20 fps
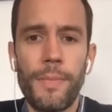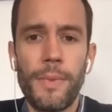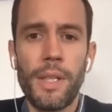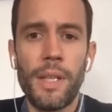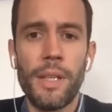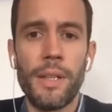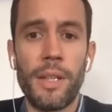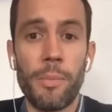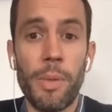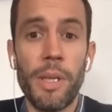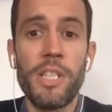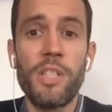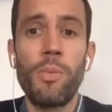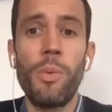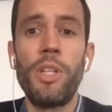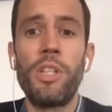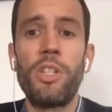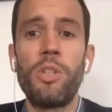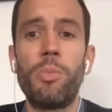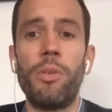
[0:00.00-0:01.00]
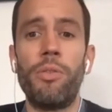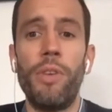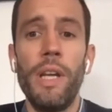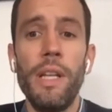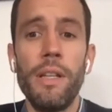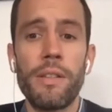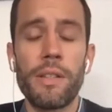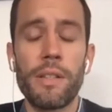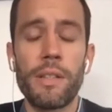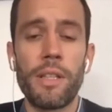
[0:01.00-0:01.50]
the best way to
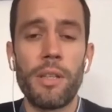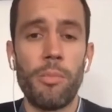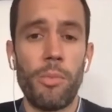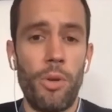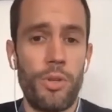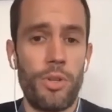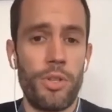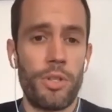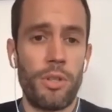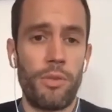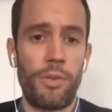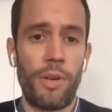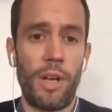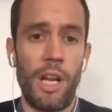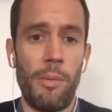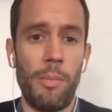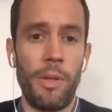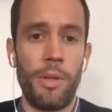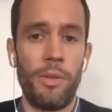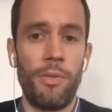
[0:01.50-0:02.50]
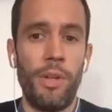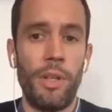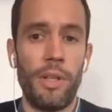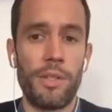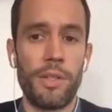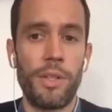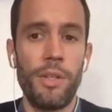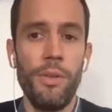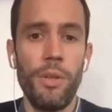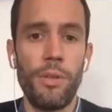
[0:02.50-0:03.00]
prevent the emergence of climate-related
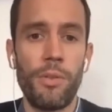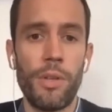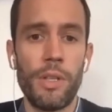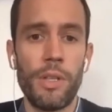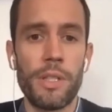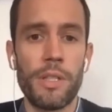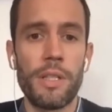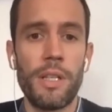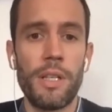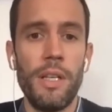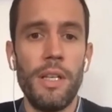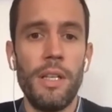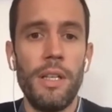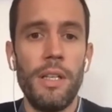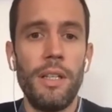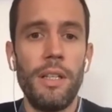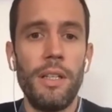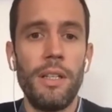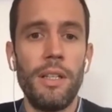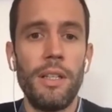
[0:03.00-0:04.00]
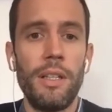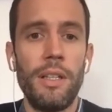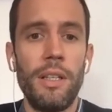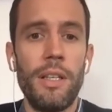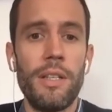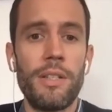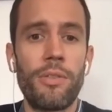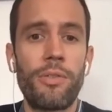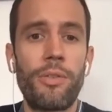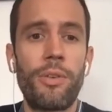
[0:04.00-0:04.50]
security risks
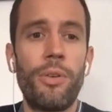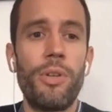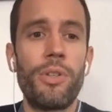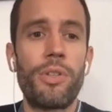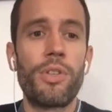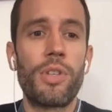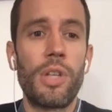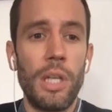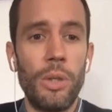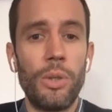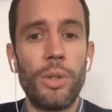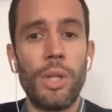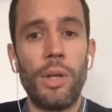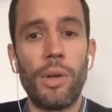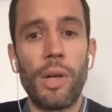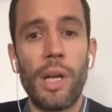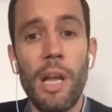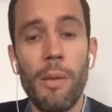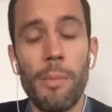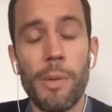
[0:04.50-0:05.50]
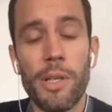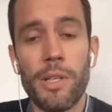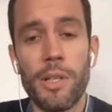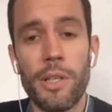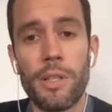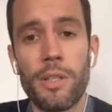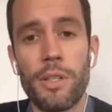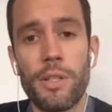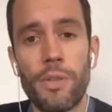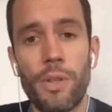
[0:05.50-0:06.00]
is, of course, to slow down climate
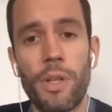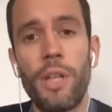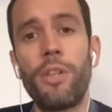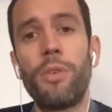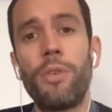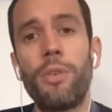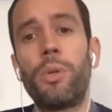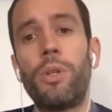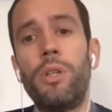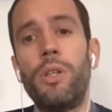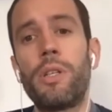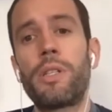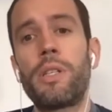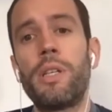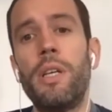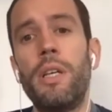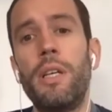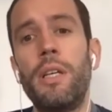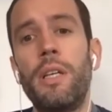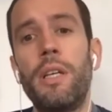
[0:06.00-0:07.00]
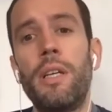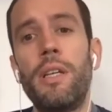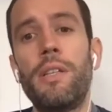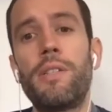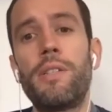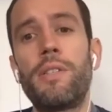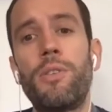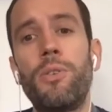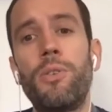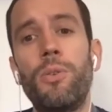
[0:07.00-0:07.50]
change. So in other words,
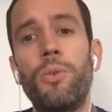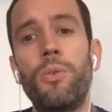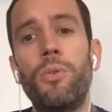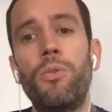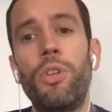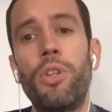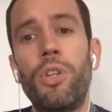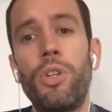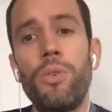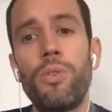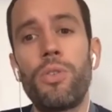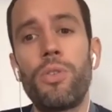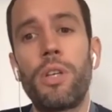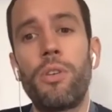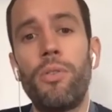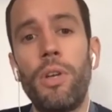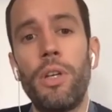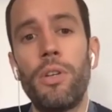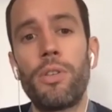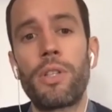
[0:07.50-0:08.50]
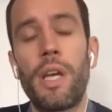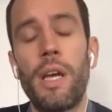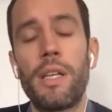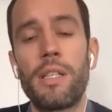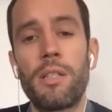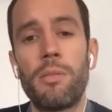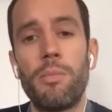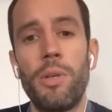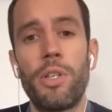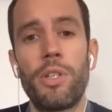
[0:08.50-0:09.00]
is to reduce the greenhouse
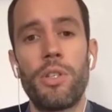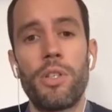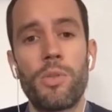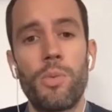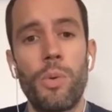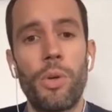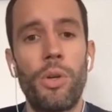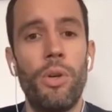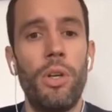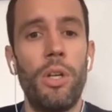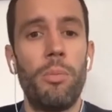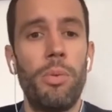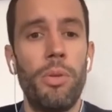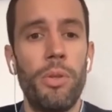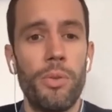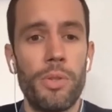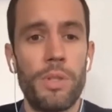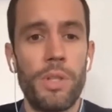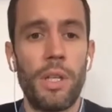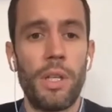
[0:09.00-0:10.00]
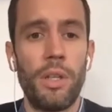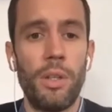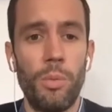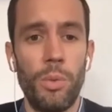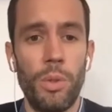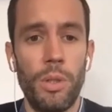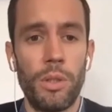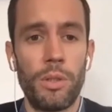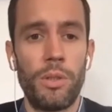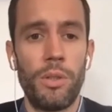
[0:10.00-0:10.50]
gas emissions we're currently producing in the
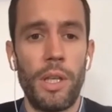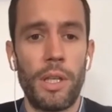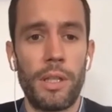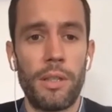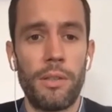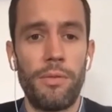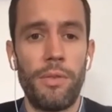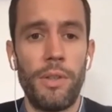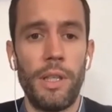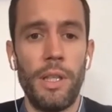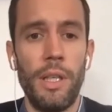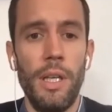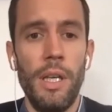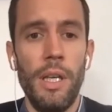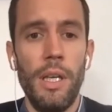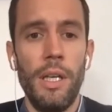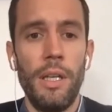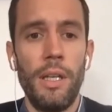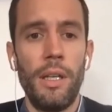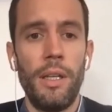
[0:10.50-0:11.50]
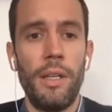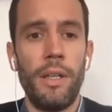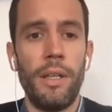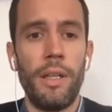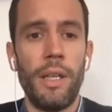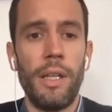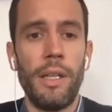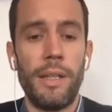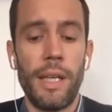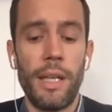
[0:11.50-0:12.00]
world collectively. And
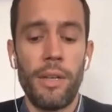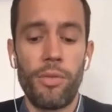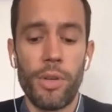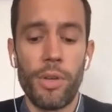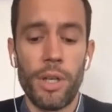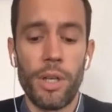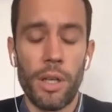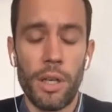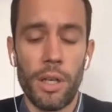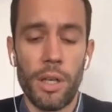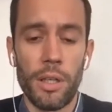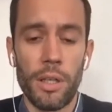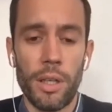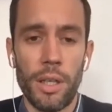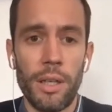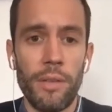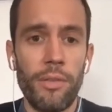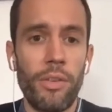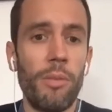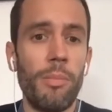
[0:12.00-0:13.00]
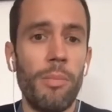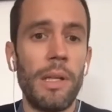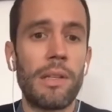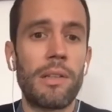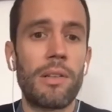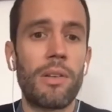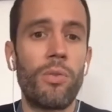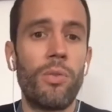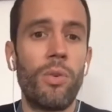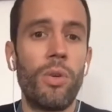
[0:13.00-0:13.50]
in that regard,
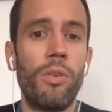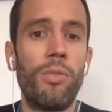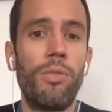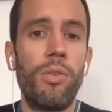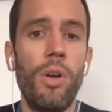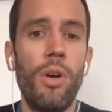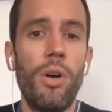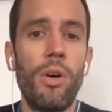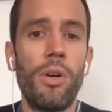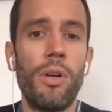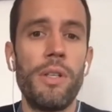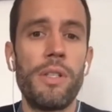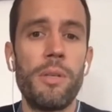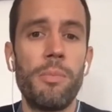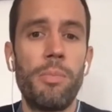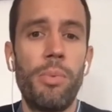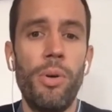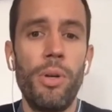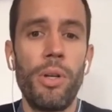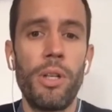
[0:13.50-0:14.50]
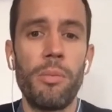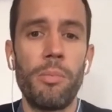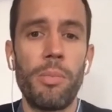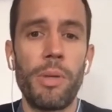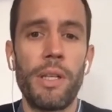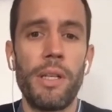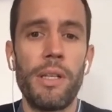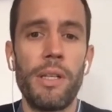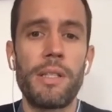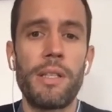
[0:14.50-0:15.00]
environmental rule of law is important
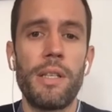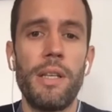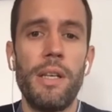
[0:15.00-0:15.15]
because